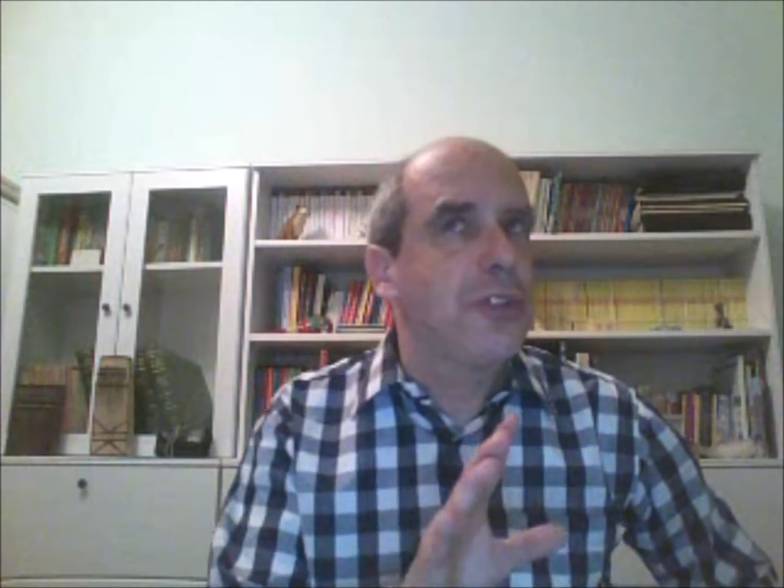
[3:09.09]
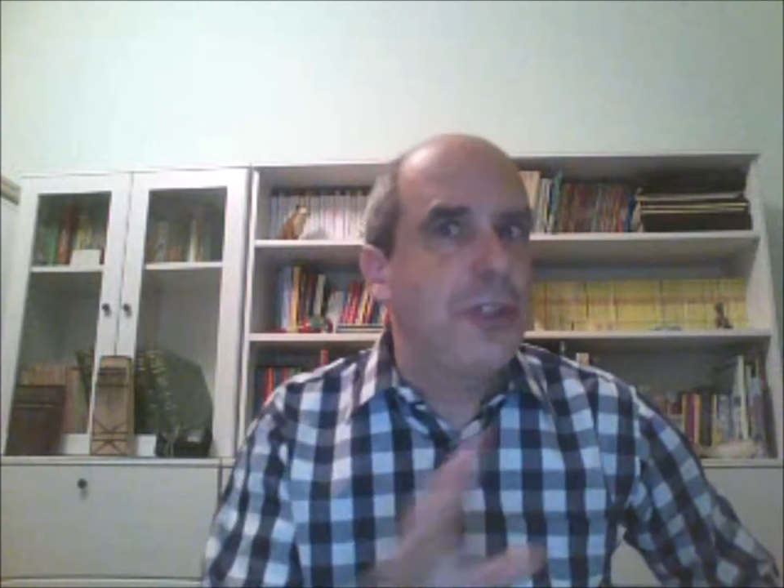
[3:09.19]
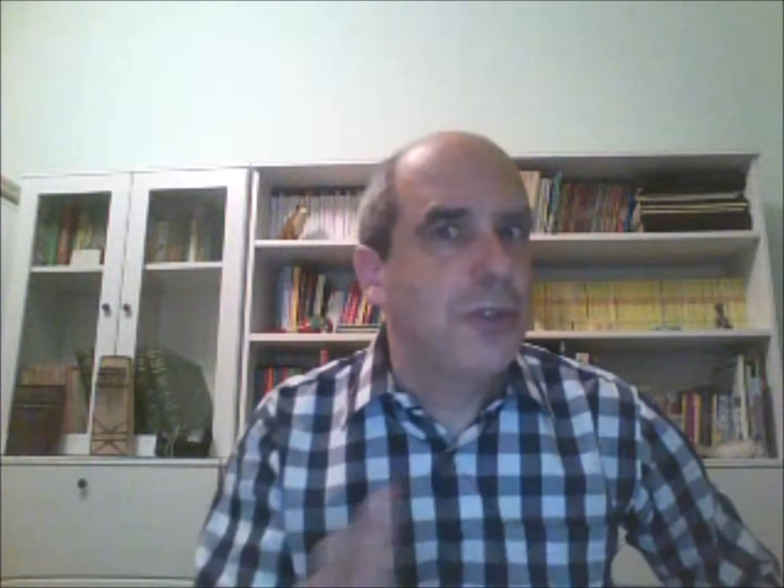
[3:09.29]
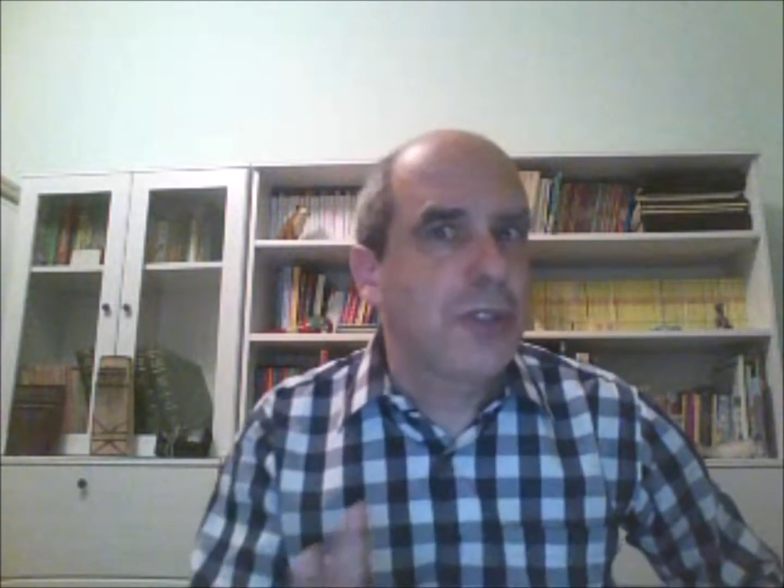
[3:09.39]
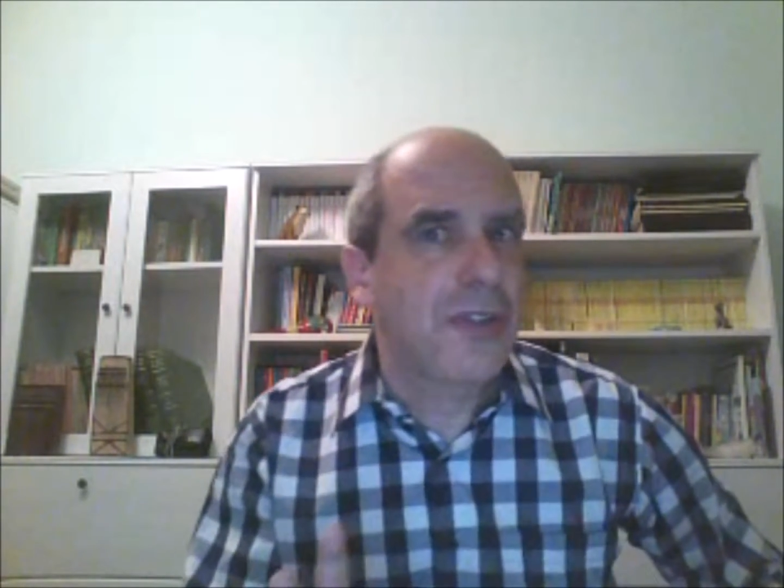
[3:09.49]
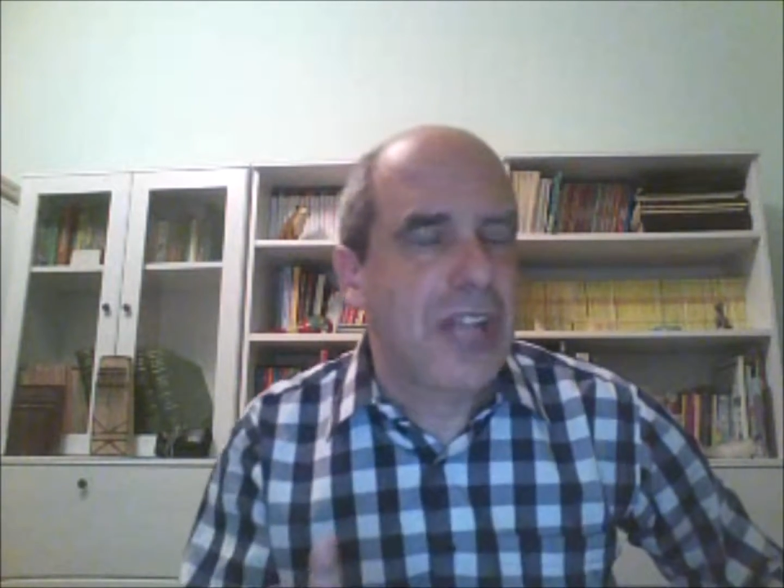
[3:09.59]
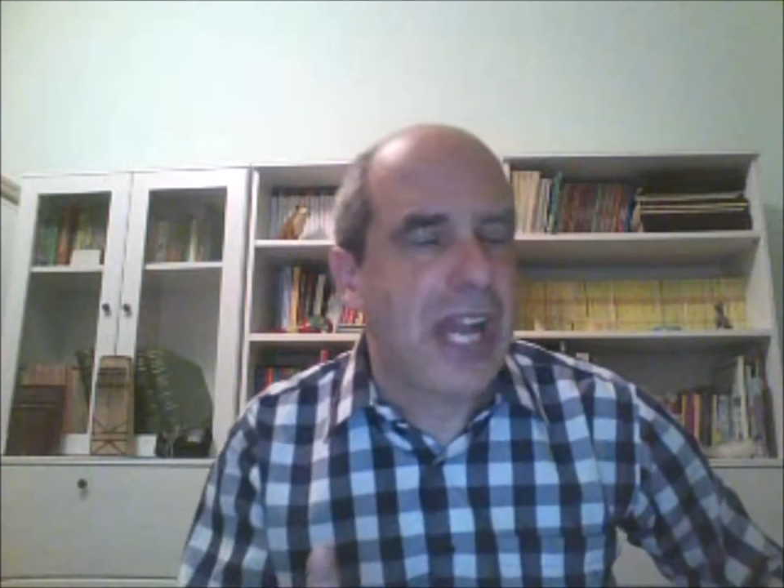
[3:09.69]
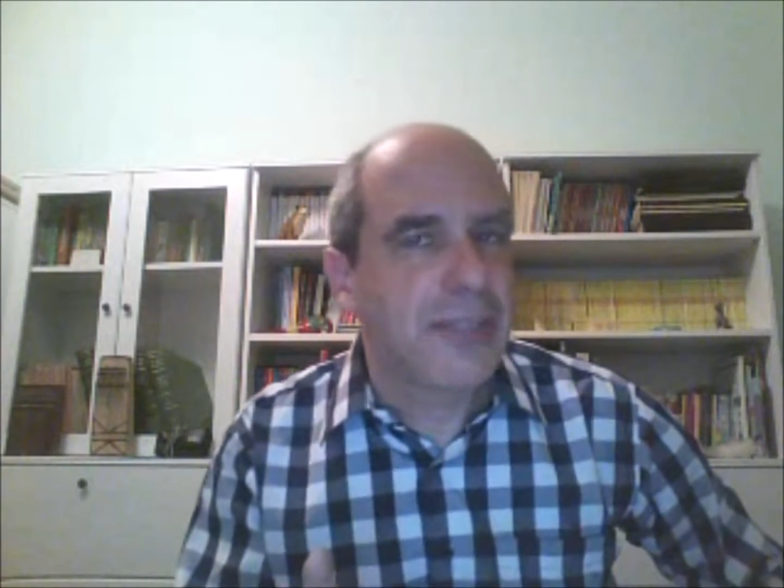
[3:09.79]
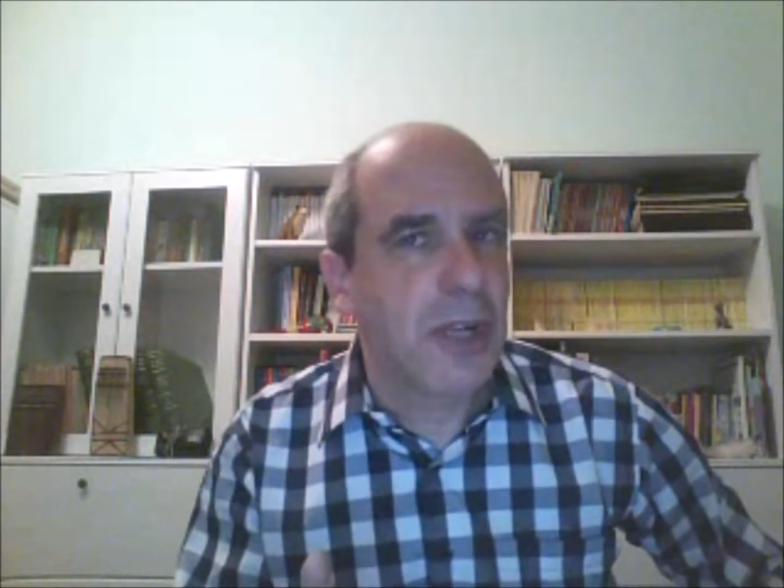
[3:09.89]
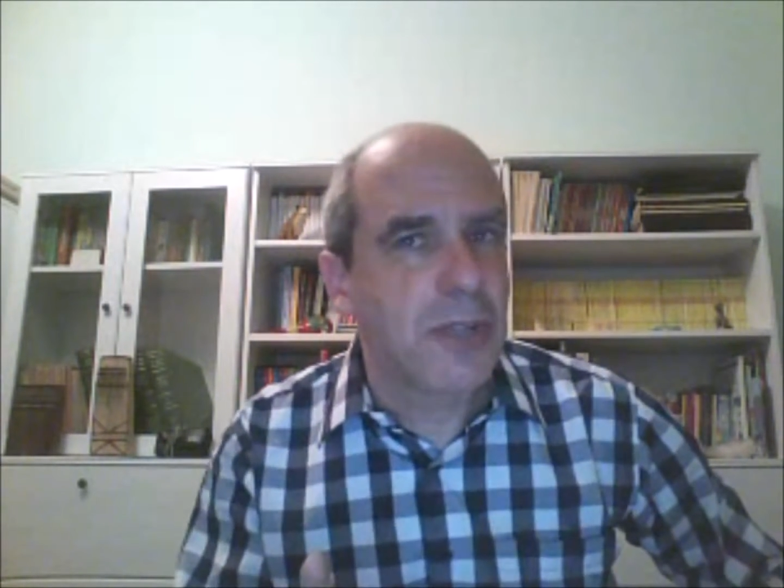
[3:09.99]
use of an
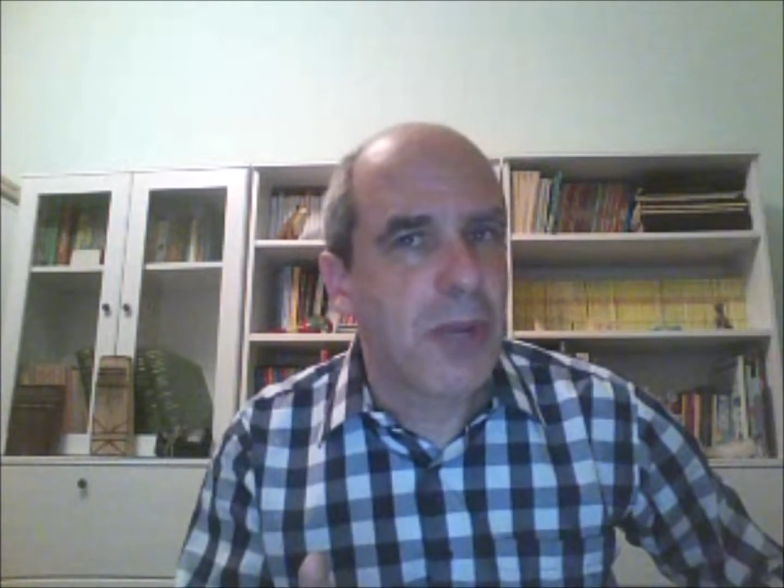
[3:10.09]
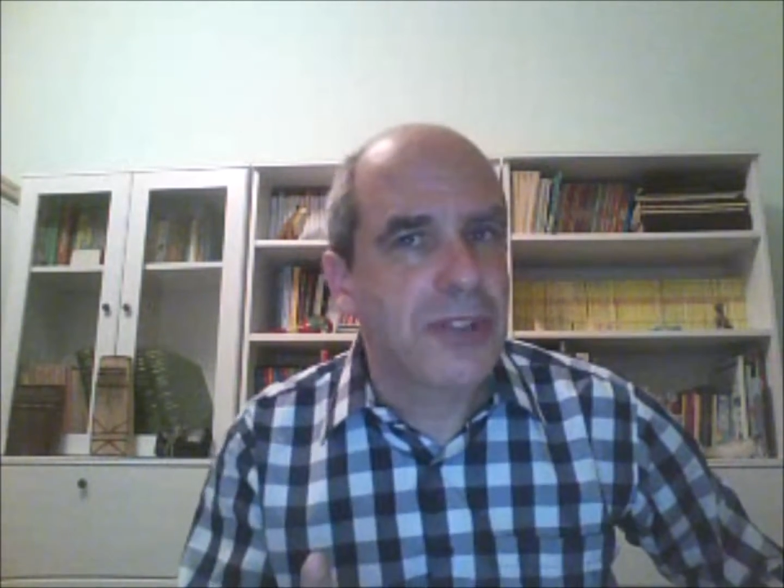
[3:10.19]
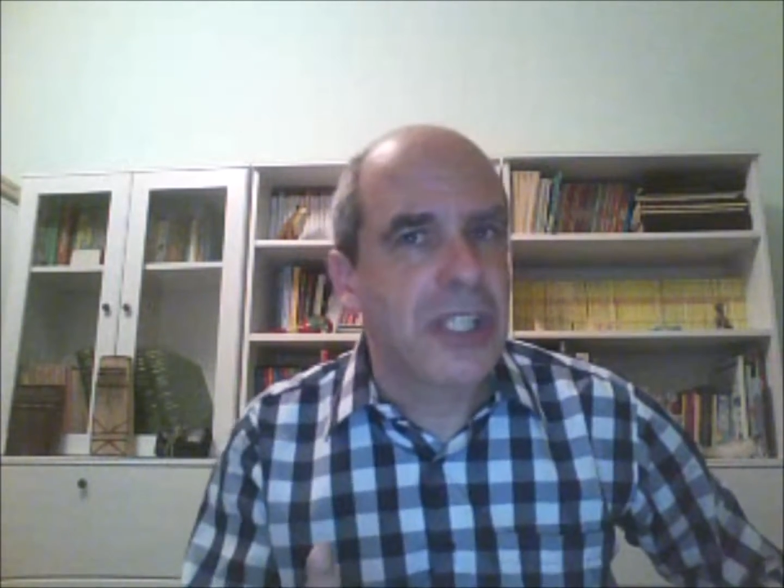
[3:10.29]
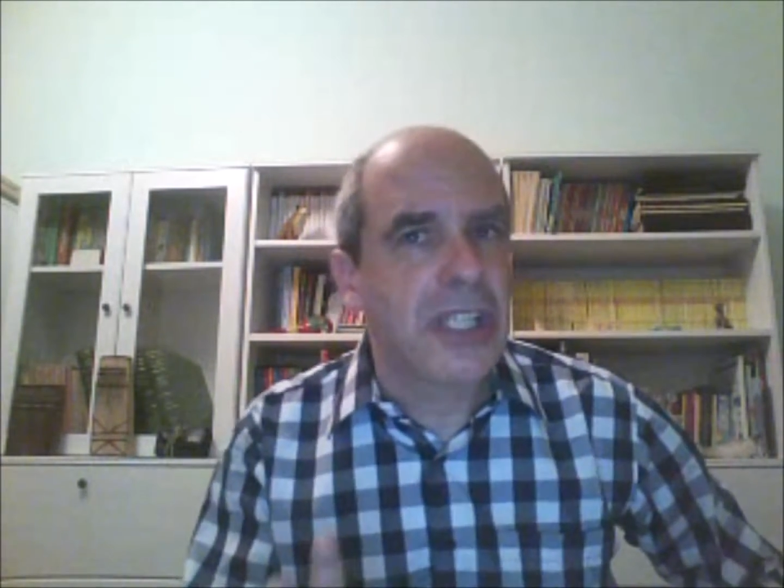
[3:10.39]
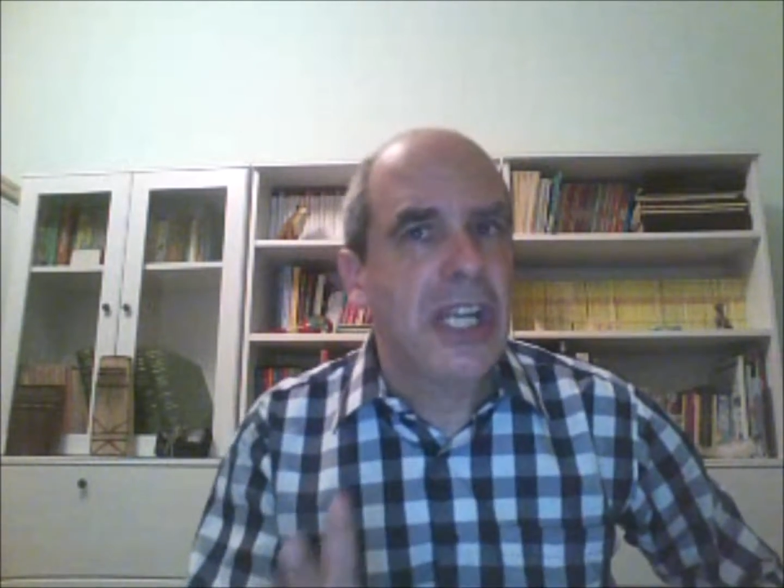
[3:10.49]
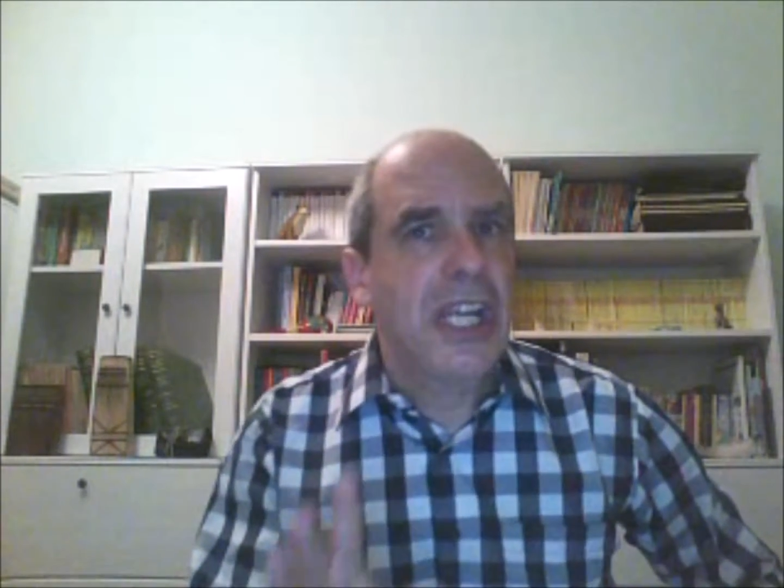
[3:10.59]
animal model